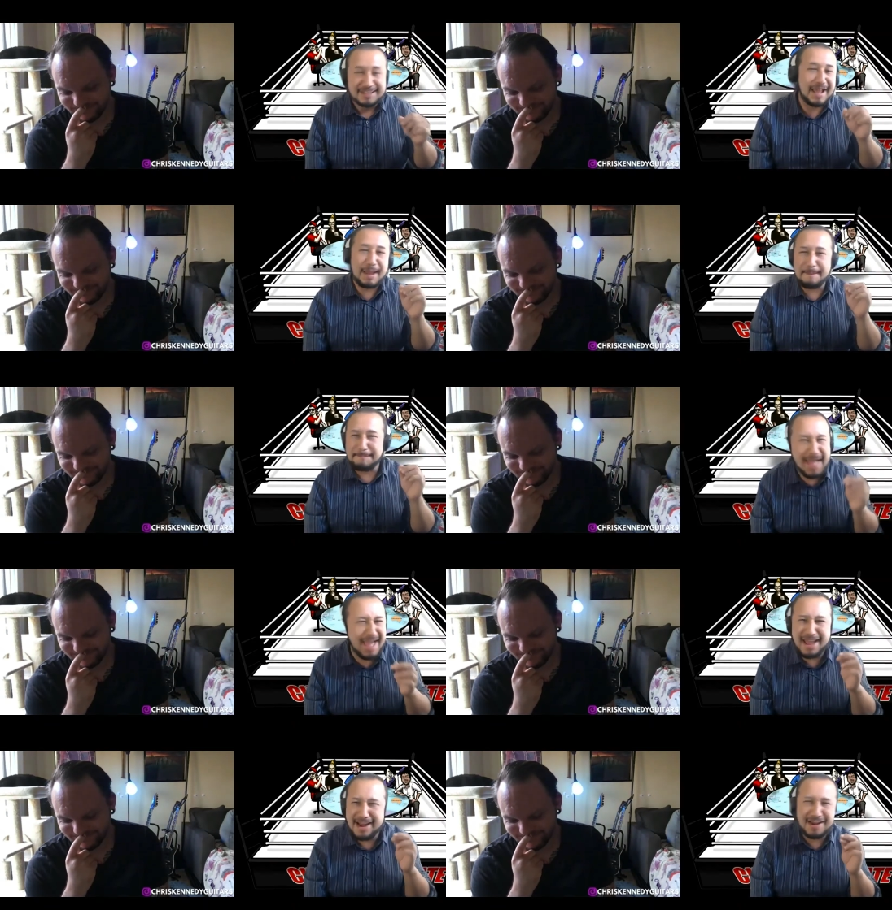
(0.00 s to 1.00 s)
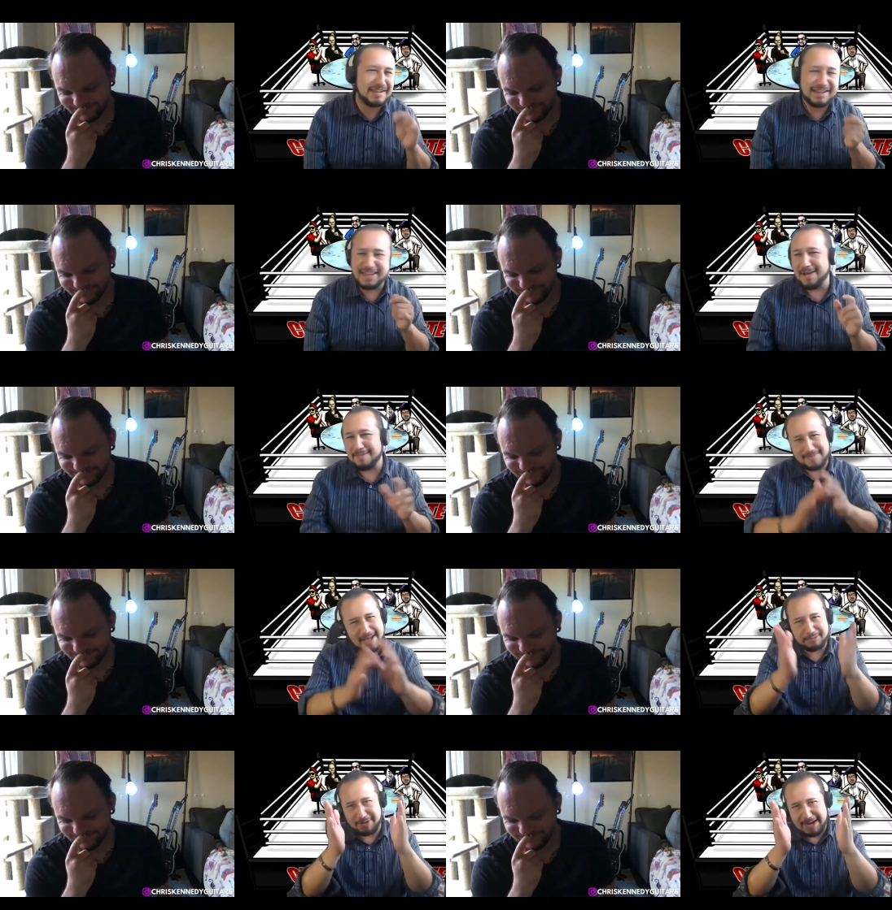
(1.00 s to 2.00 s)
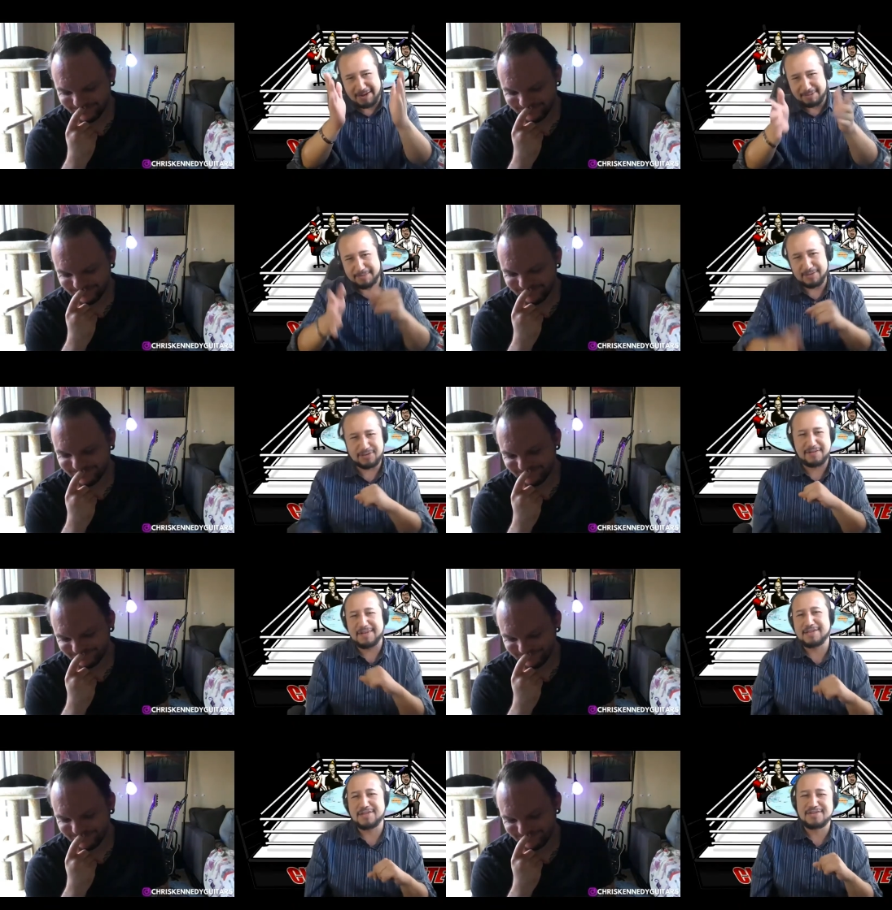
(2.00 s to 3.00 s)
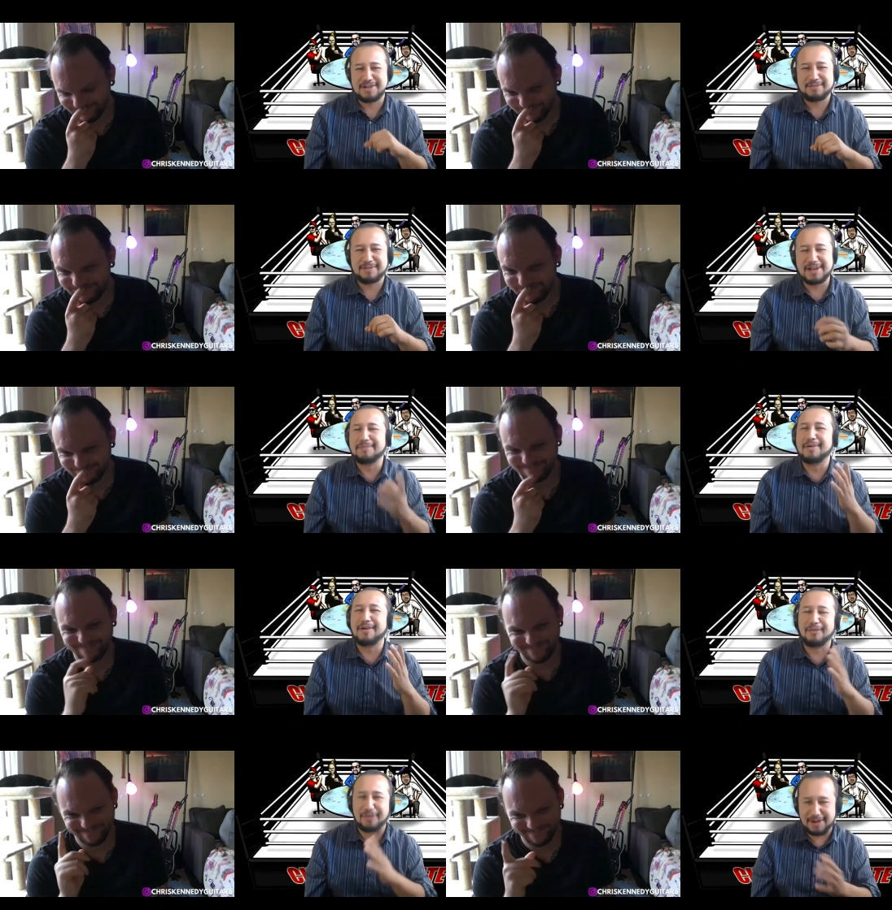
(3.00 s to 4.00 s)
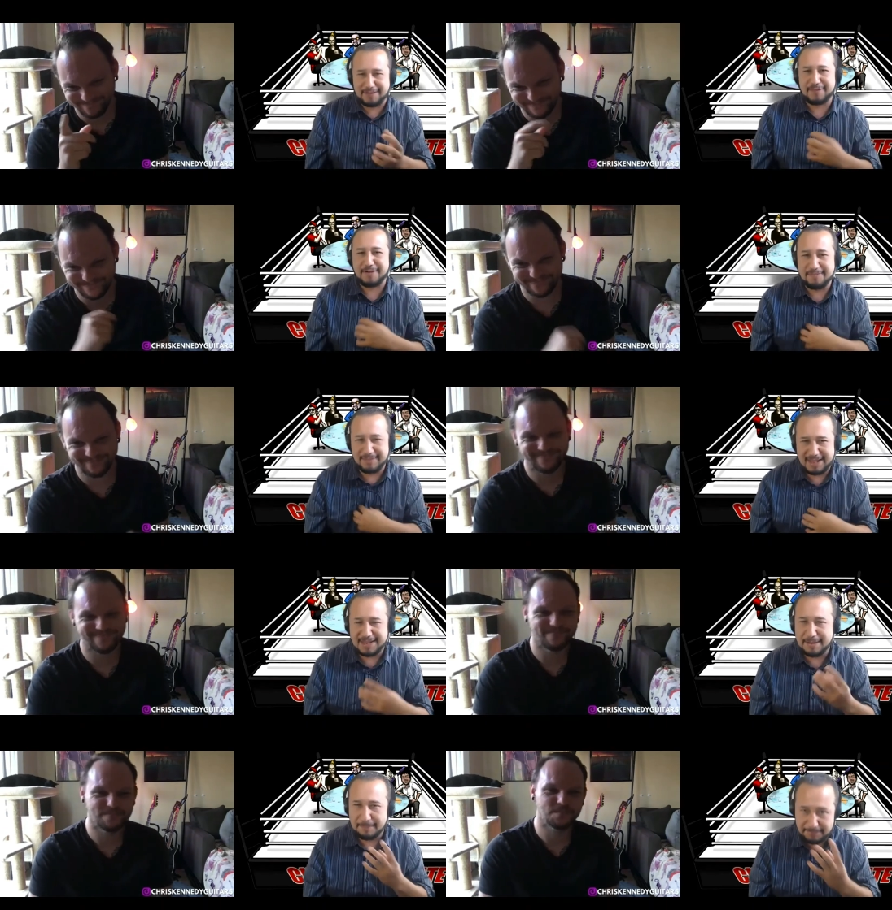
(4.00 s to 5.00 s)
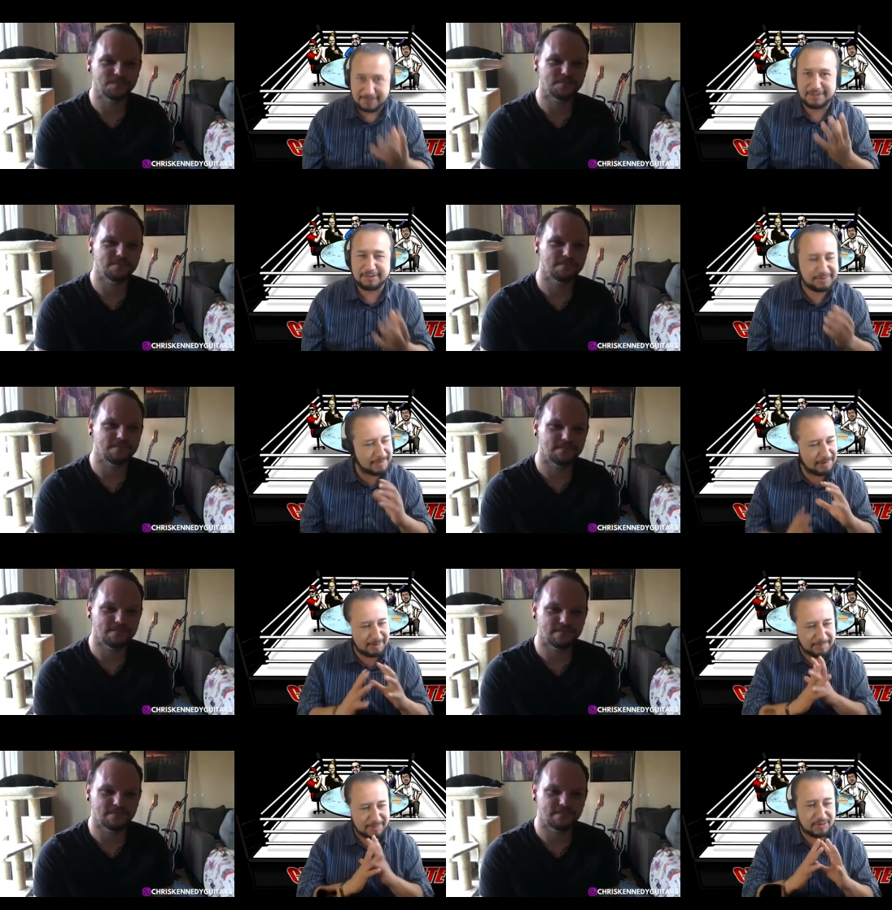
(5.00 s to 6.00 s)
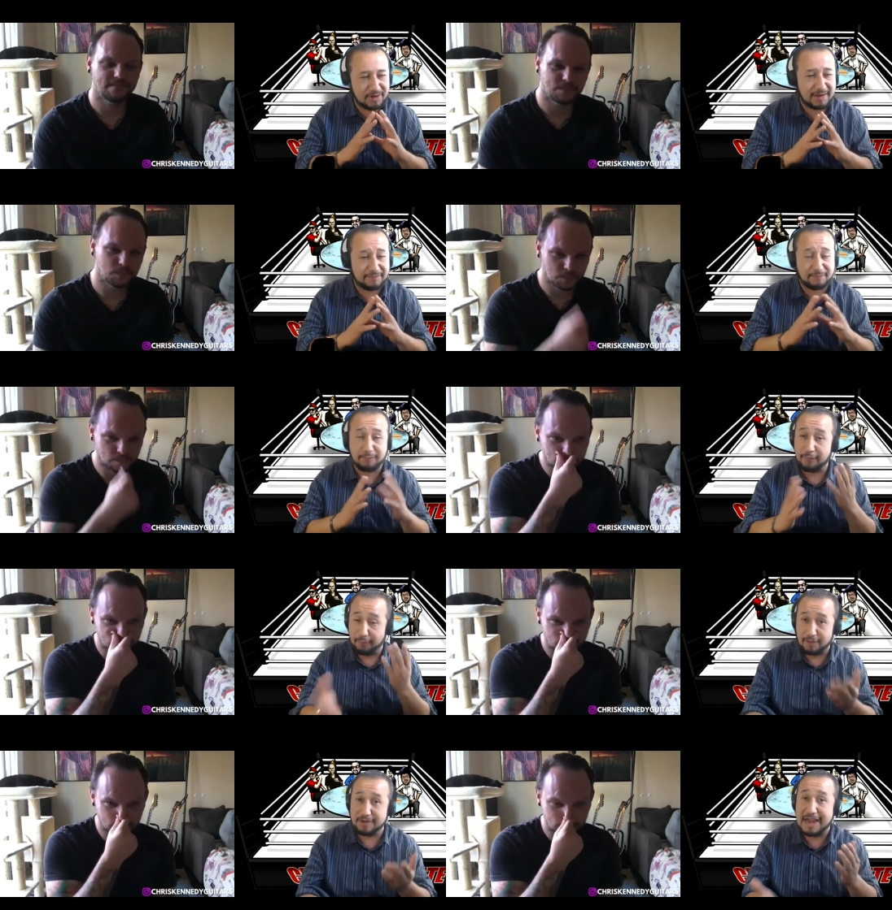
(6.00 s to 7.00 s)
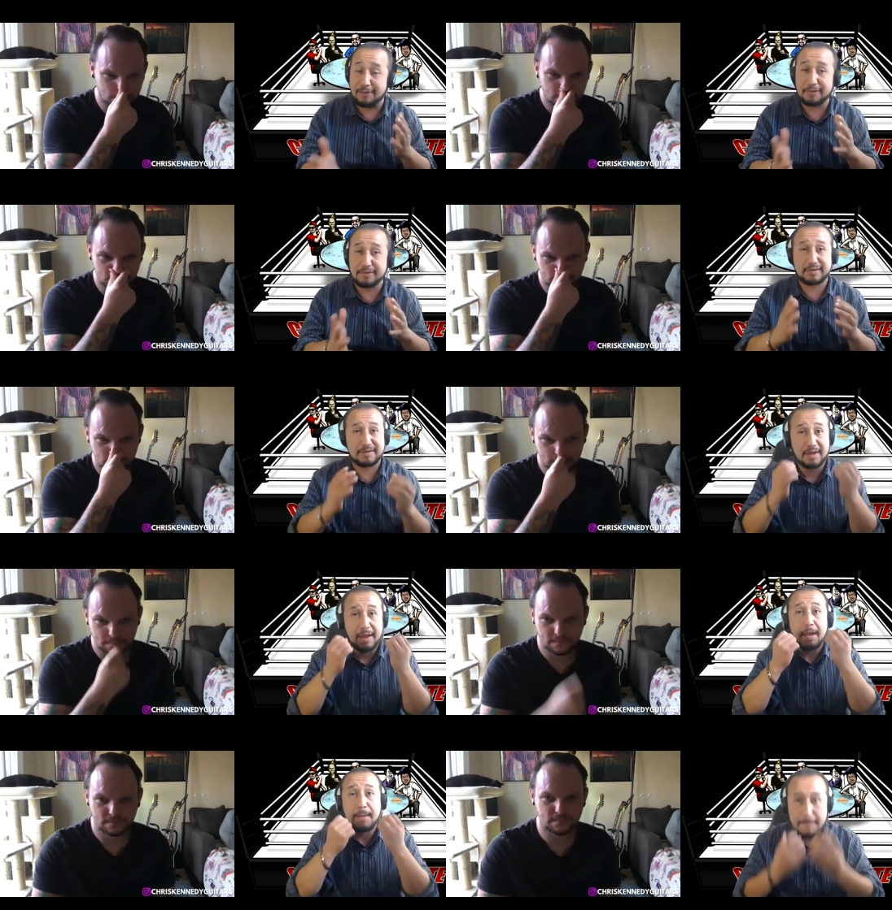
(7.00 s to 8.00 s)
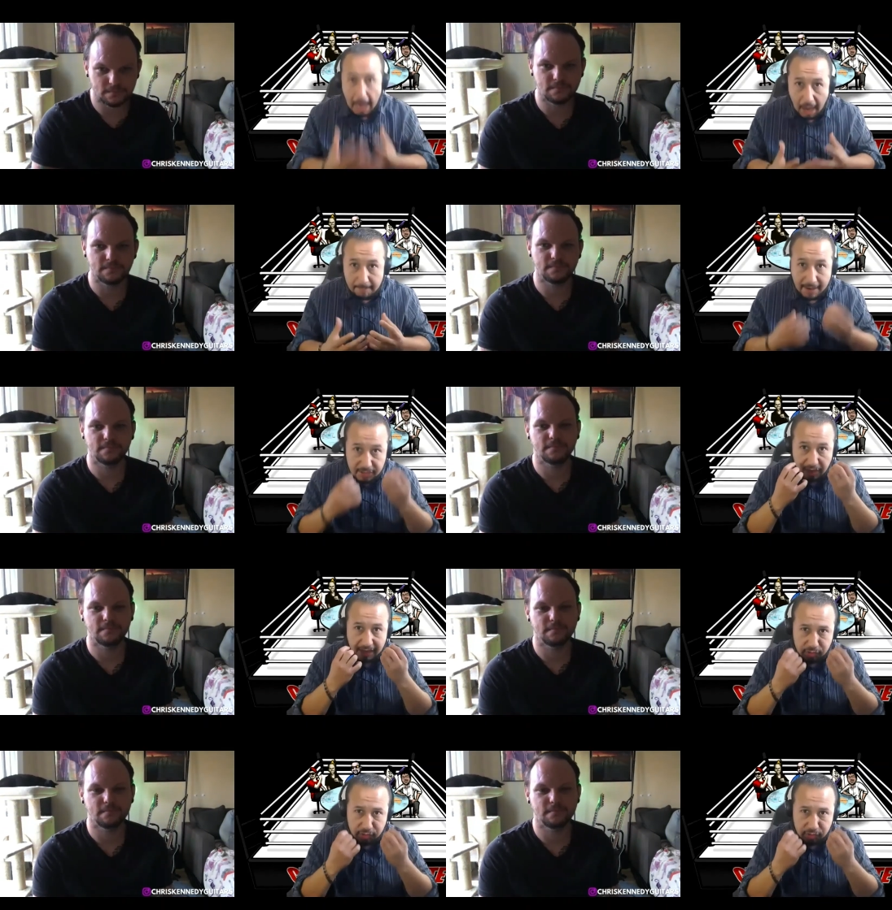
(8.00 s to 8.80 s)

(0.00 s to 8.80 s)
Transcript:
Speaker 1: and better. Yep, that's right. Eric Bischoff, ladies and gentlemen. Number one for me in the books, because Eric Bischoff, for one, my jaw